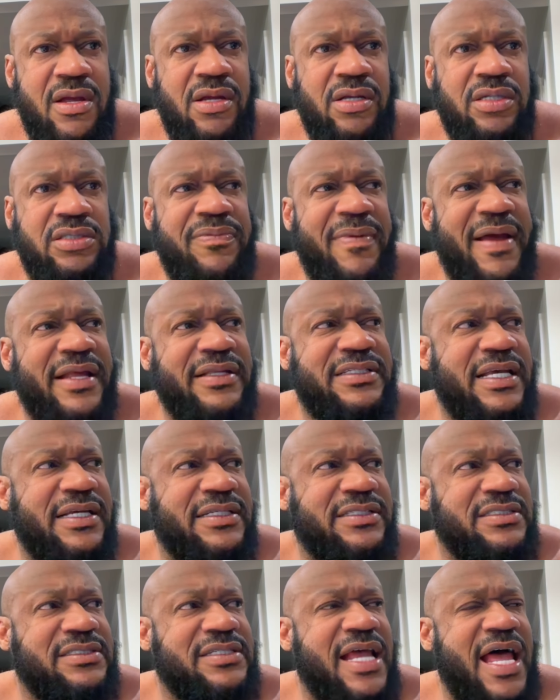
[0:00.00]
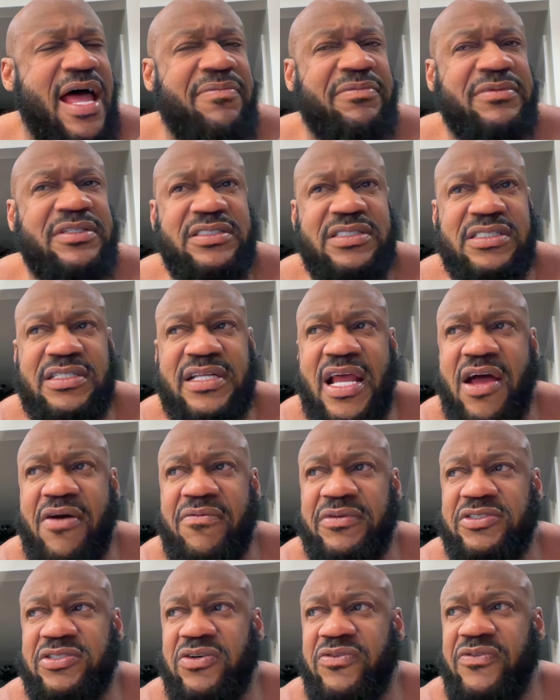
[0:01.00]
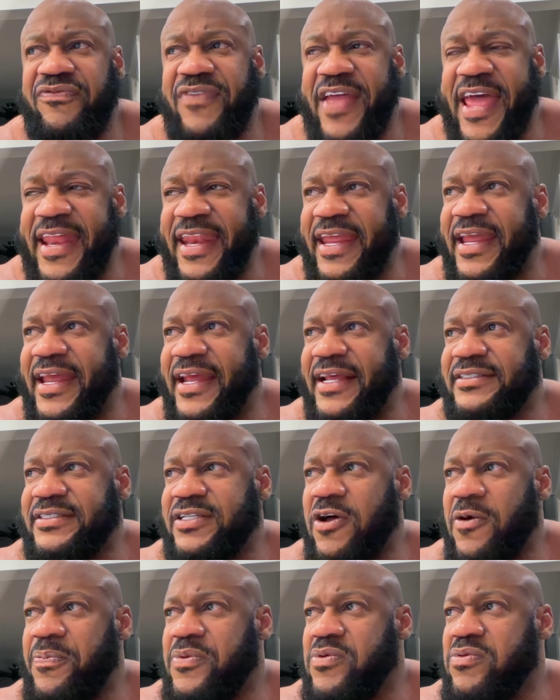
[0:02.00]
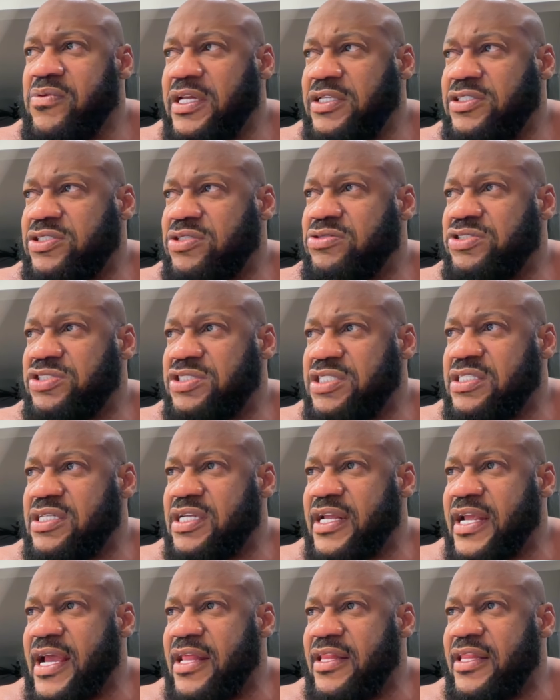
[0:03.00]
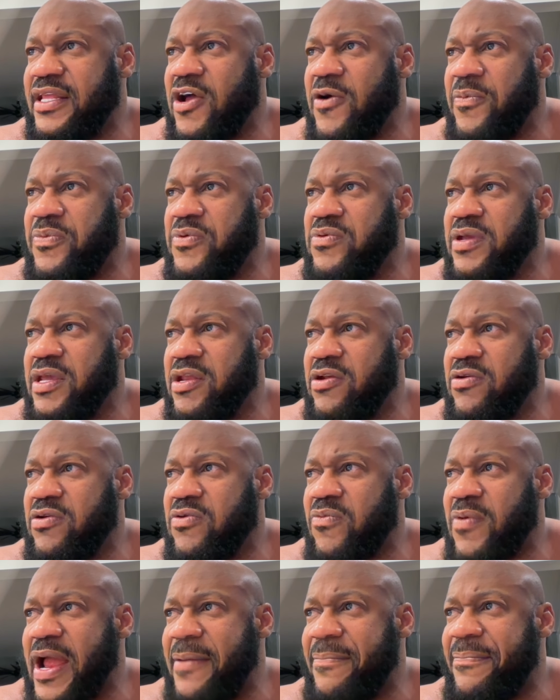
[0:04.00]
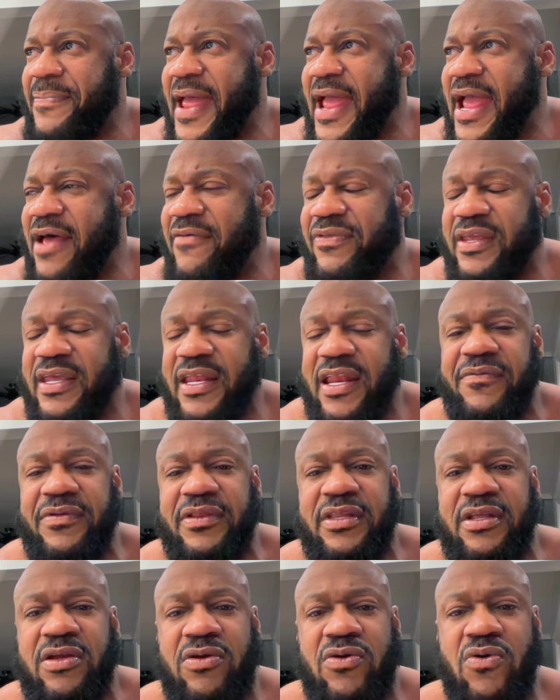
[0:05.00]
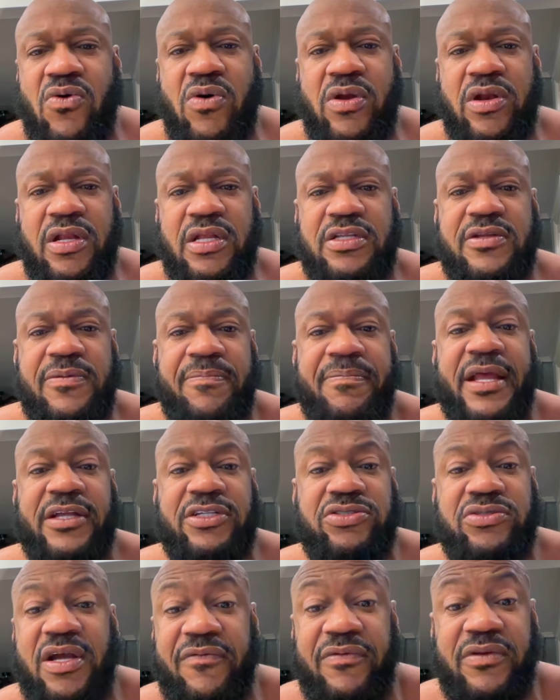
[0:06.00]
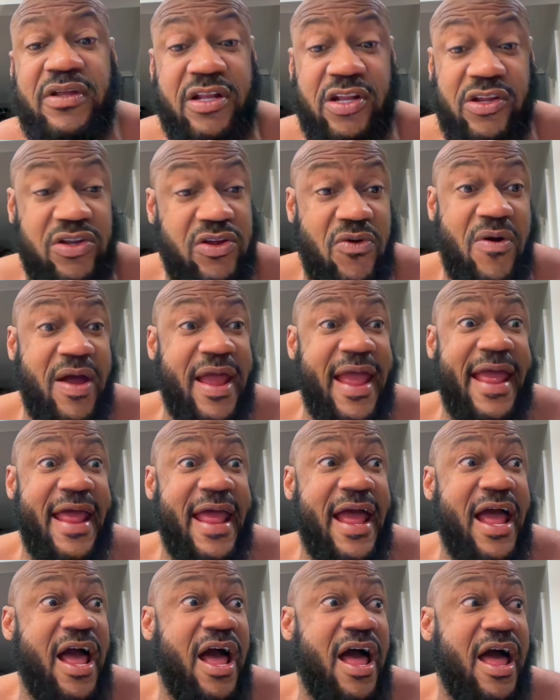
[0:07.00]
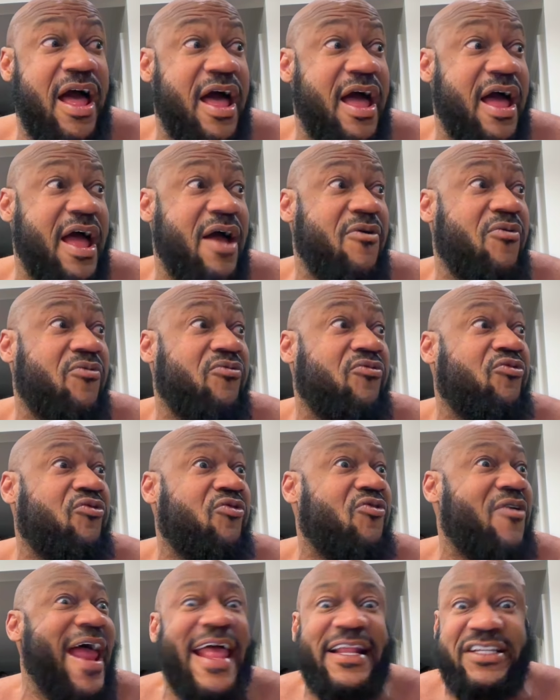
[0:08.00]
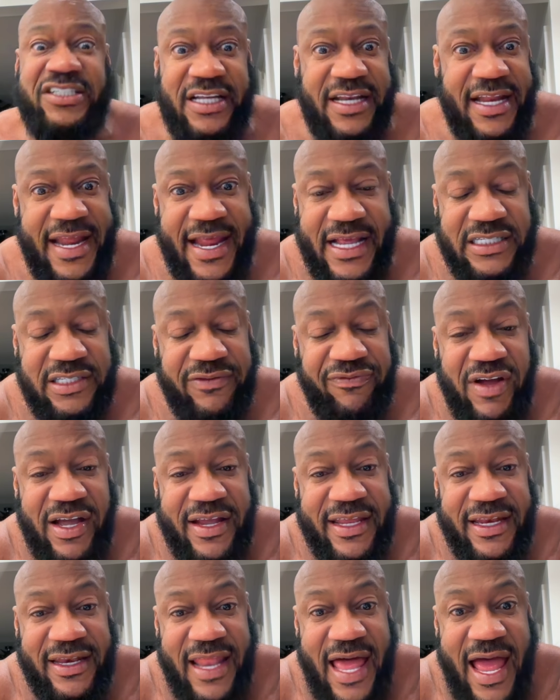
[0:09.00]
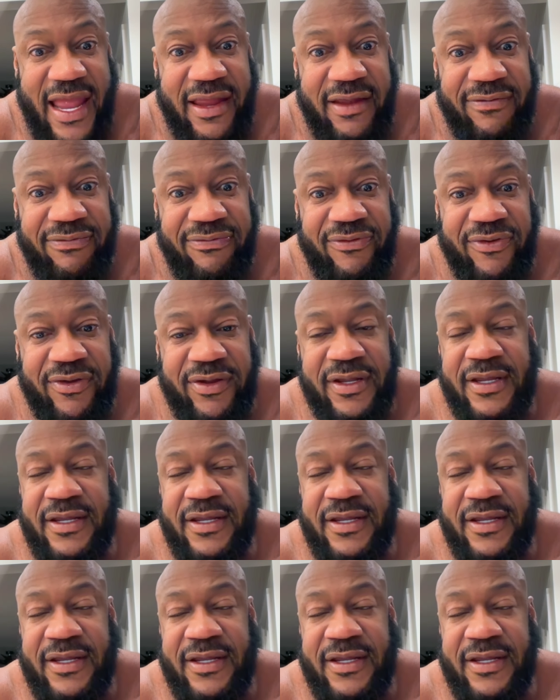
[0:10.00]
Somebody takes the time to sit down with your fat ass, help you get your shit together, help you get on the right path, get everything going, and it's the best you ever looked in your ratchet ass fucking life.